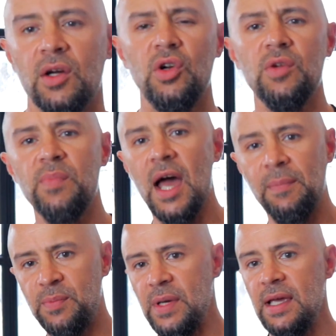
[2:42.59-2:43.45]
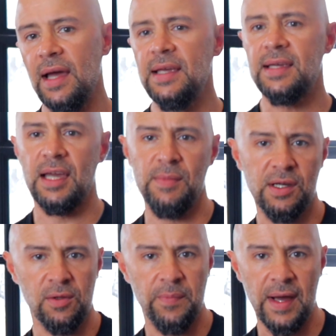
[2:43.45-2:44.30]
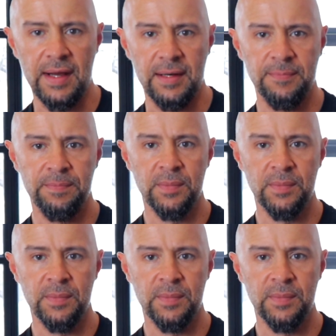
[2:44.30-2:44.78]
Could it perhaps be a chemical pain,